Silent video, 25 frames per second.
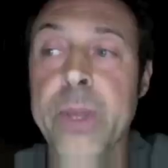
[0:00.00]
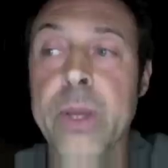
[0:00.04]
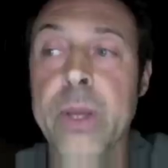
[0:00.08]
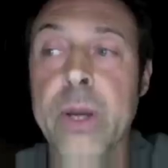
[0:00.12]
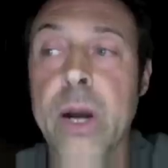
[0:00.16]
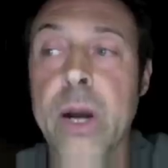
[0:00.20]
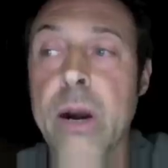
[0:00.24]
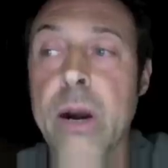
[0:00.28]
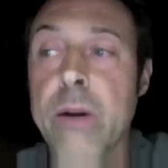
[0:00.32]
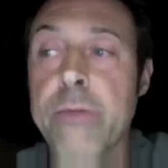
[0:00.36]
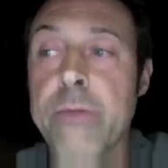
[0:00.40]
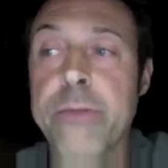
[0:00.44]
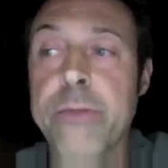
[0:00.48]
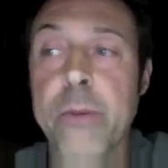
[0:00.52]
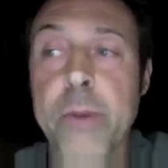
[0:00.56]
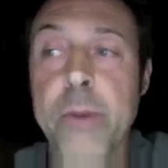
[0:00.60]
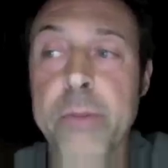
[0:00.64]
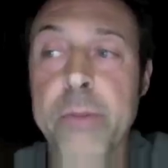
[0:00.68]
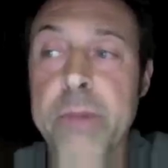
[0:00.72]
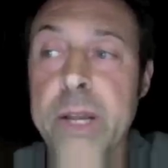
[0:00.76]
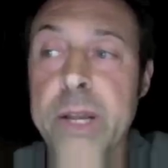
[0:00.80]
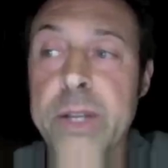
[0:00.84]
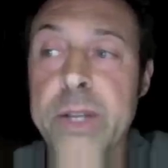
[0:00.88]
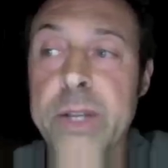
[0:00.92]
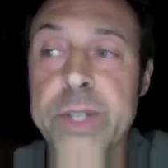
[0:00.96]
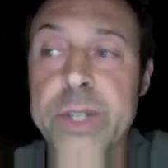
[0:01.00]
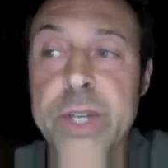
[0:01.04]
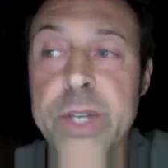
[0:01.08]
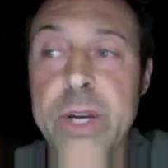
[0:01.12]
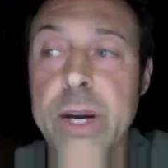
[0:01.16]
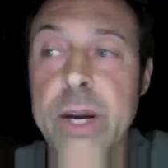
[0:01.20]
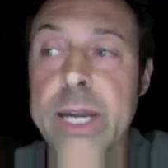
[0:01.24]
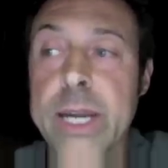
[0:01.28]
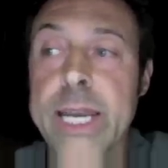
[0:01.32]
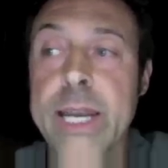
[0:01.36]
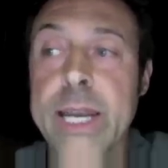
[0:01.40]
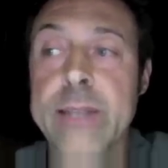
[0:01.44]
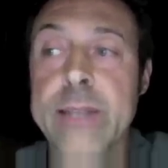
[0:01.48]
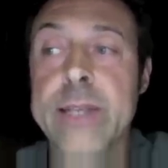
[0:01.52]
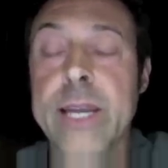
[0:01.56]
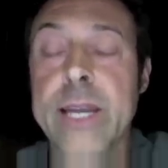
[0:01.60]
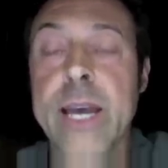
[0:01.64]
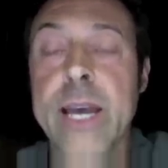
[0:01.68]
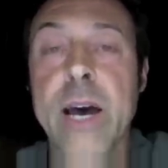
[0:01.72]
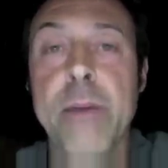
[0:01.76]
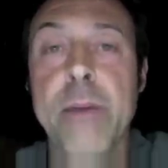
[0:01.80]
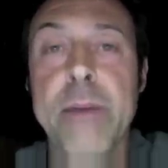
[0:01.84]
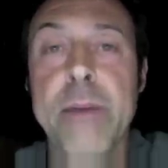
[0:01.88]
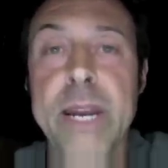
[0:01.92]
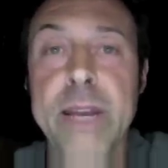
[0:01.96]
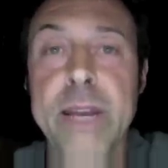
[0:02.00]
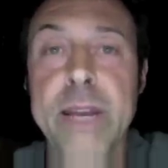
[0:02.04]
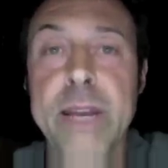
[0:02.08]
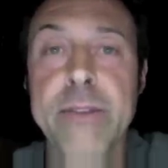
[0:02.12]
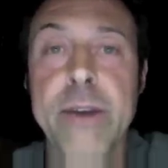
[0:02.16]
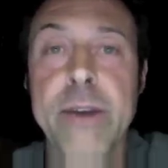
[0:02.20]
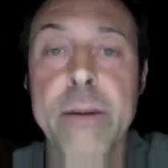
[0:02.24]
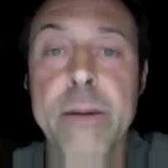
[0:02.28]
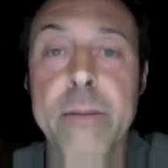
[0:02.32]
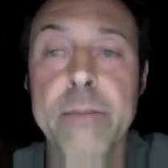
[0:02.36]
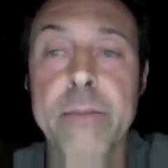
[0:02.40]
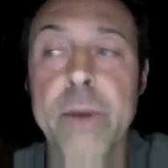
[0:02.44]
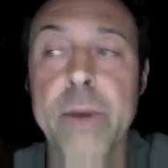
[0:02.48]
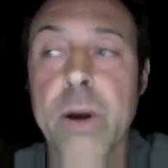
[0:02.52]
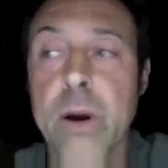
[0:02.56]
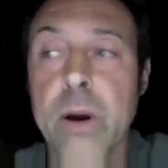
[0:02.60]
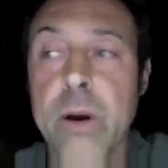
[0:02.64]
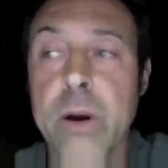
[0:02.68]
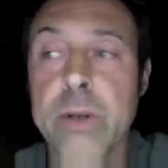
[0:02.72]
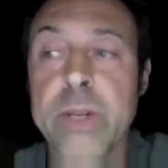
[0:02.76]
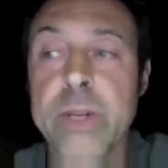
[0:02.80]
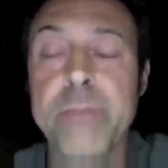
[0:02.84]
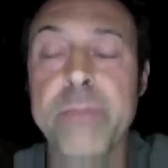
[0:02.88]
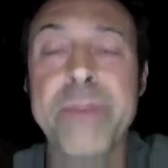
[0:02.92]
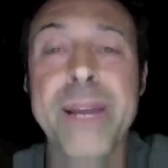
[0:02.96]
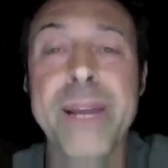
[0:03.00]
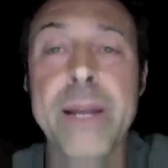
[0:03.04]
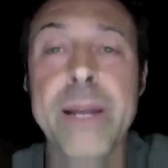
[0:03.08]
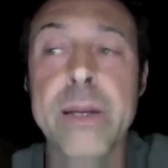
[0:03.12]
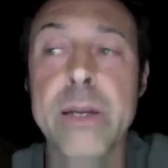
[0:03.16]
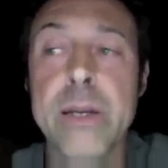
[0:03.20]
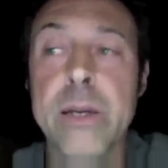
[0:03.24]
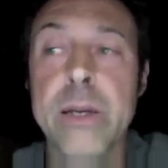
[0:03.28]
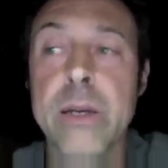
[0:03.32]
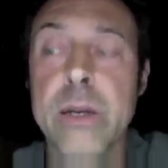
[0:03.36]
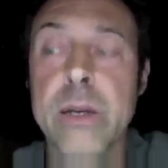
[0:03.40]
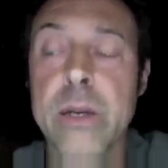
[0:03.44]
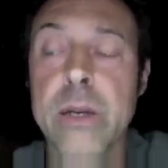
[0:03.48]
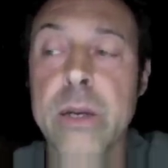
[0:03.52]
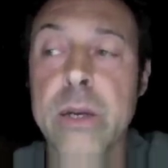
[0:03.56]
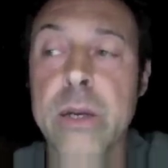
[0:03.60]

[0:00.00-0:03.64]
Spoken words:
our football players here, I can't tell you how many of them are dependent